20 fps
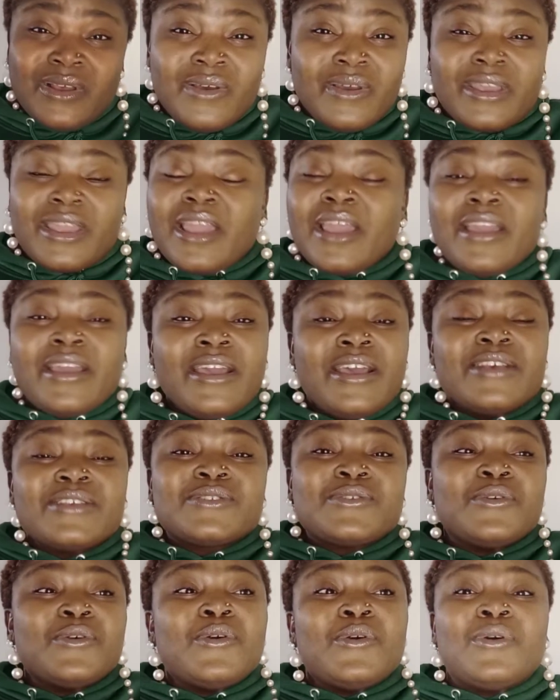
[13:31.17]
Okay,
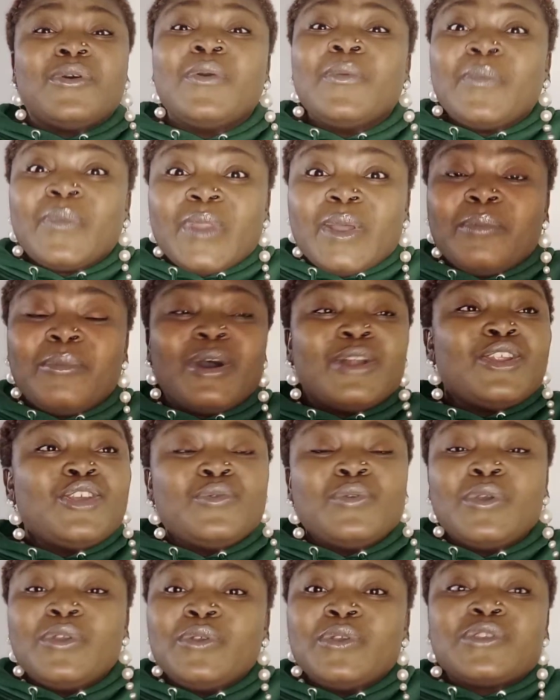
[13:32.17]
so the
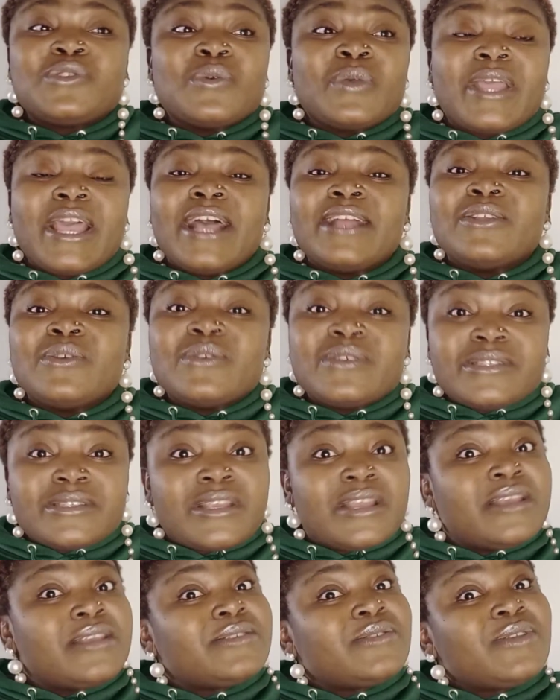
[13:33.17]
money we use to get those
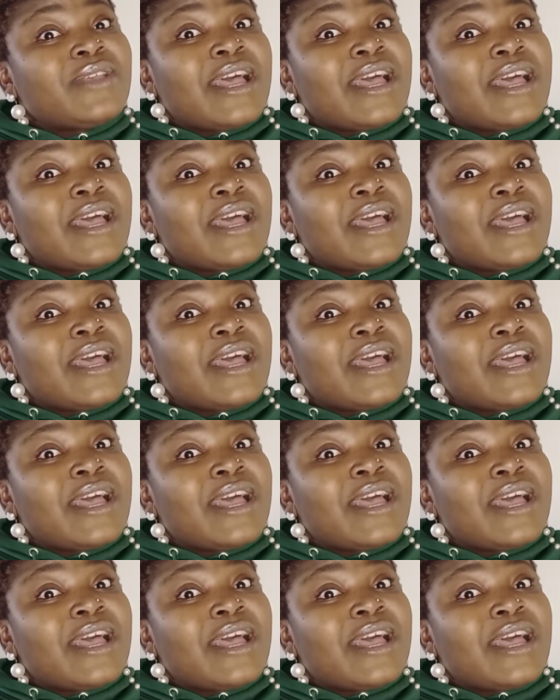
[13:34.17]
things,